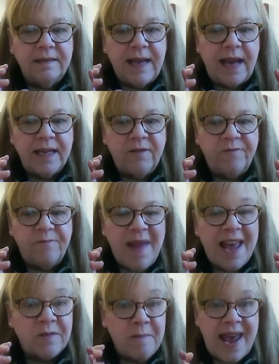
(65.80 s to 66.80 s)
kind of
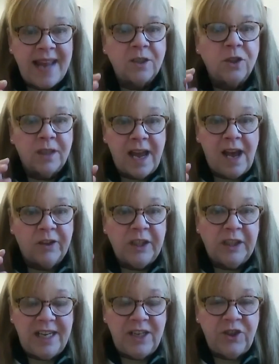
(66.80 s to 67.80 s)
mathematical
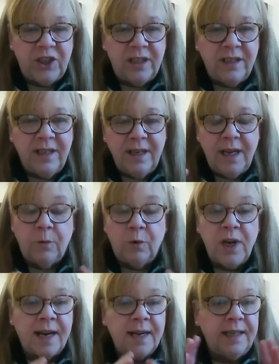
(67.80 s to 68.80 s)
calculation. And
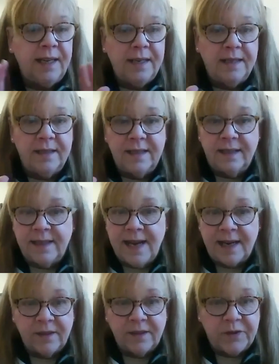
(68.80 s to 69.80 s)
we're not going to get into the
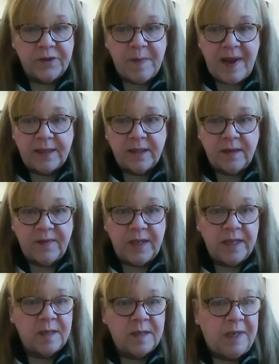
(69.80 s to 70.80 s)
technical specs of
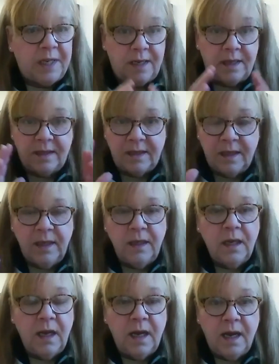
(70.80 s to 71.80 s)
this because
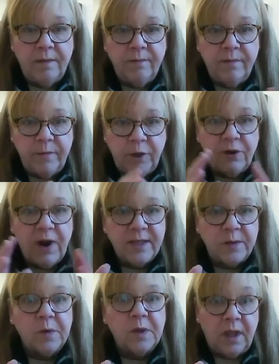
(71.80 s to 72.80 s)
your
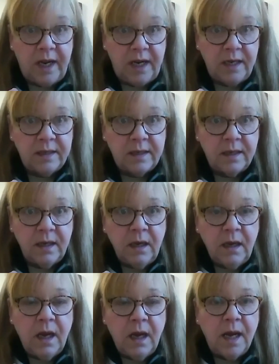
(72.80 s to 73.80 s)
eyes will glaze.
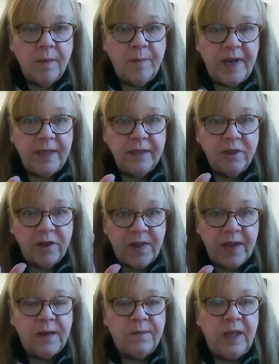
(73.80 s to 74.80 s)
But
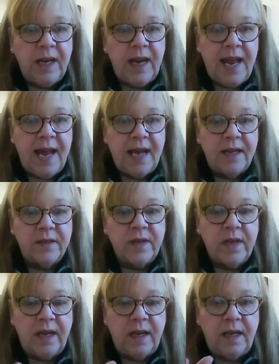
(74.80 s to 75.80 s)
think of it
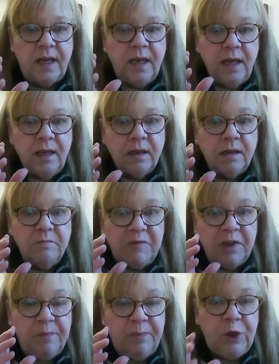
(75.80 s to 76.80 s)
as a
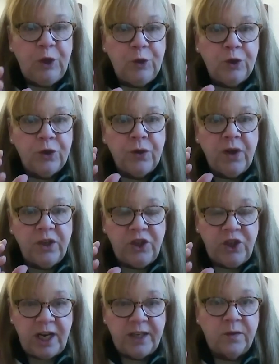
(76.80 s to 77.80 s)

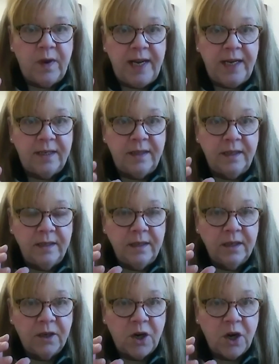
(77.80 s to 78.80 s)
computer-generated
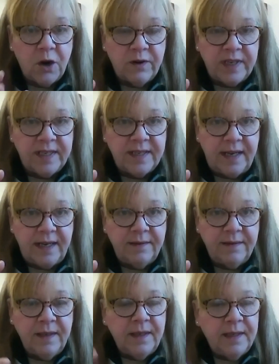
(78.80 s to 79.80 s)
currency.
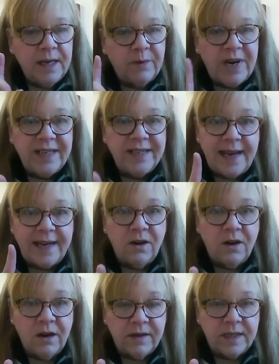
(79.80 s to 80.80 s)
Now, when I say
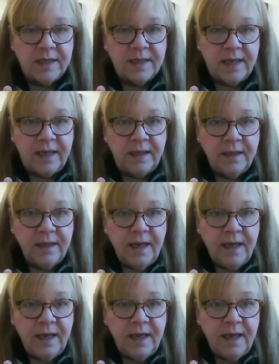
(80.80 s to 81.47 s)
currency,